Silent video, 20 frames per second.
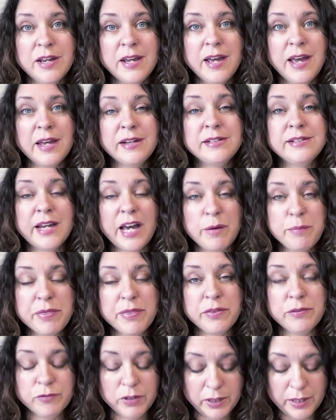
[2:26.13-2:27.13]
and depth
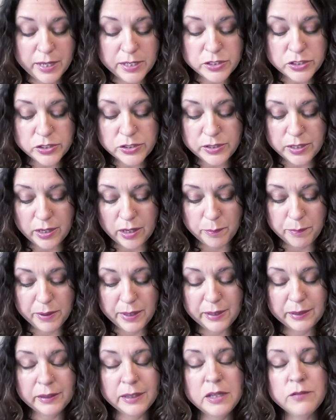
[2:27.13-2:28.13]
in relationship,
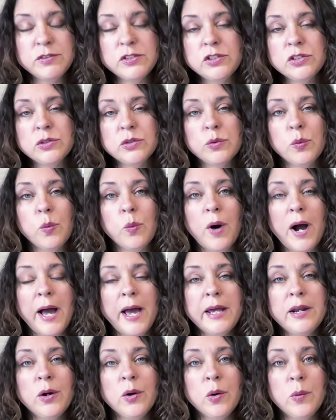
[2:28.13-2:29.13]
it leaves you
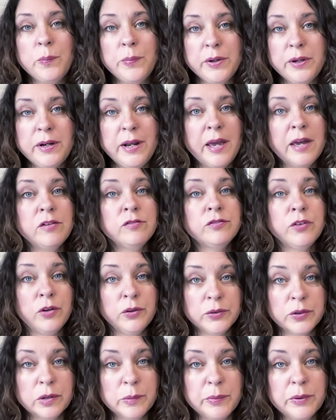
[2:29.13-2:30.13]
wide open and
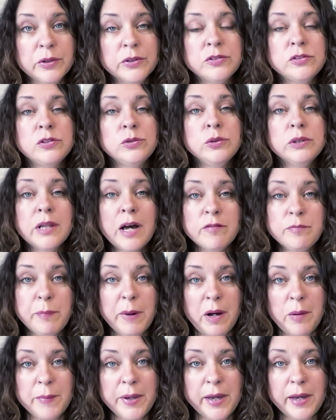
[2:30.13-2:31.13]
vulnerable to love
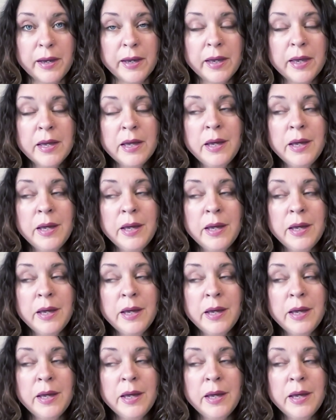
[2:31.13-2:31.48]
bombing.